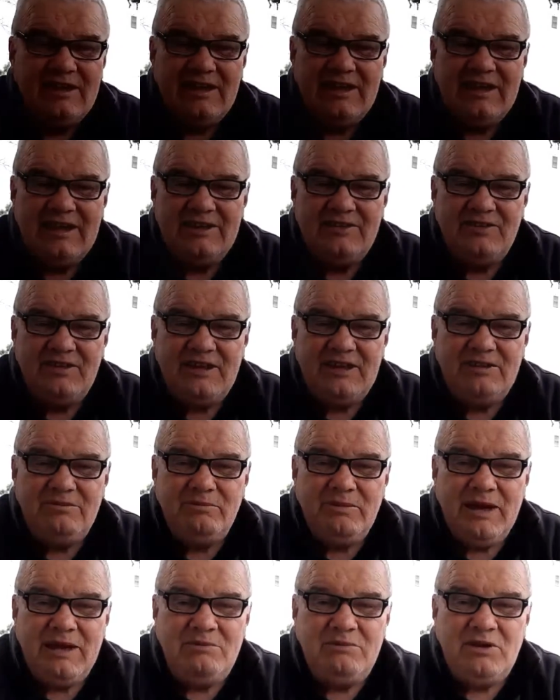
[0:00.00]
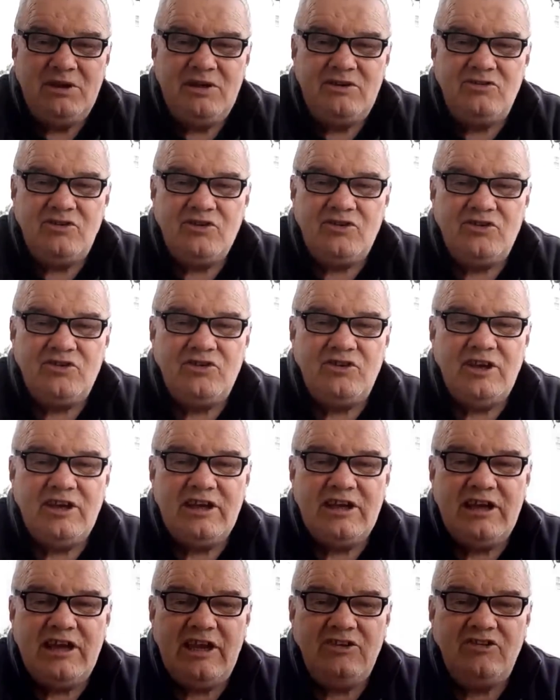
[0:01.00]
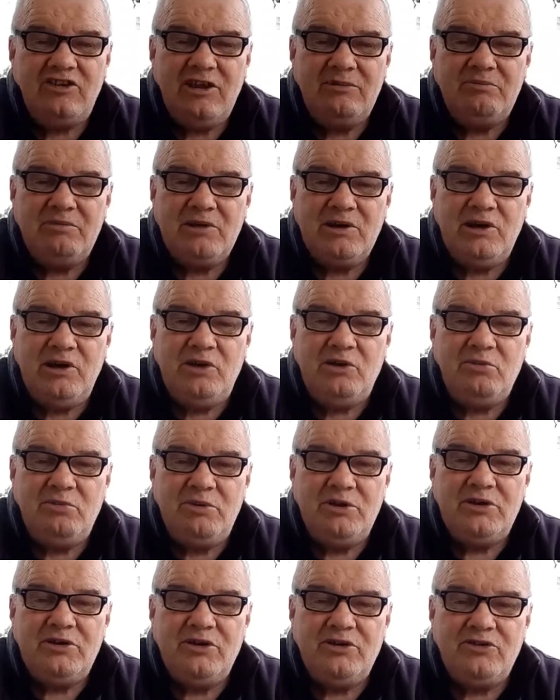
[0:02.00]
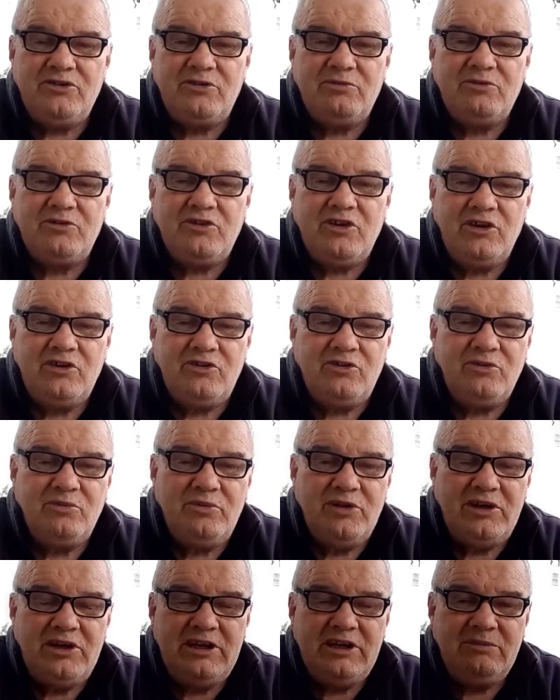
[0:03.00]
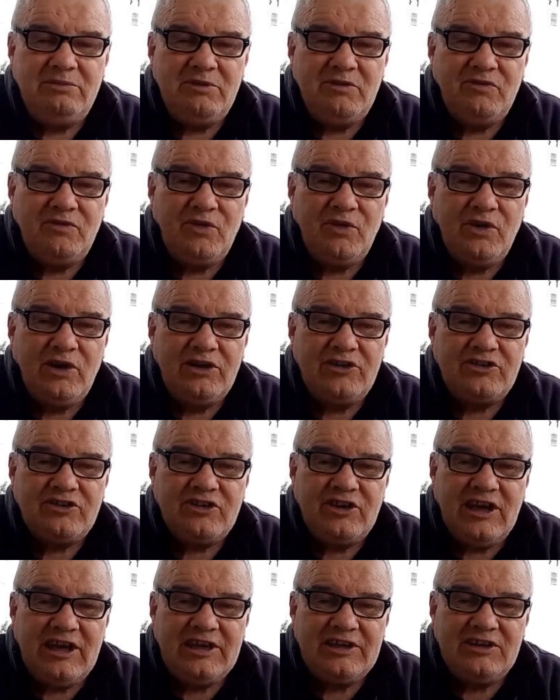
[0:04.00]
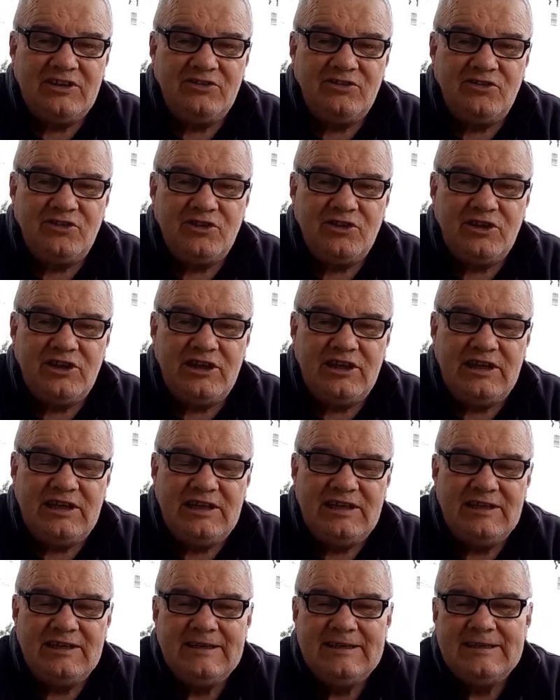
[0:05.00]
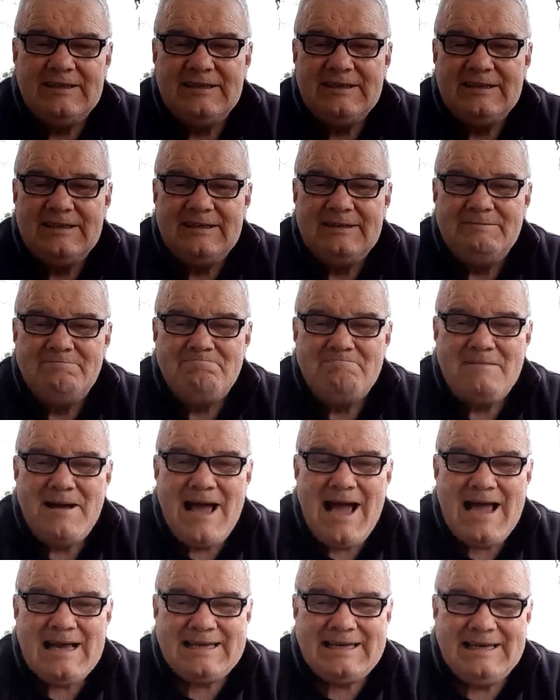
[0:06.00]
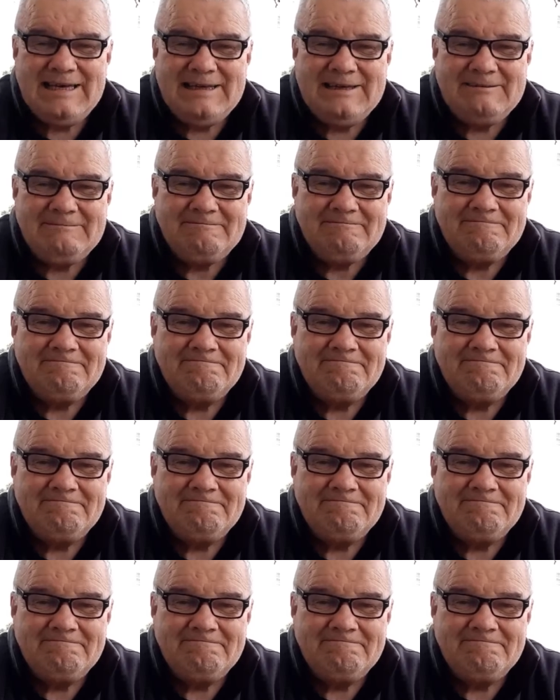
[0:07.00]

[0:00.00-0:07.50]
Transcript: and then maybe just catch up a little bit on some social media before I start into the marking.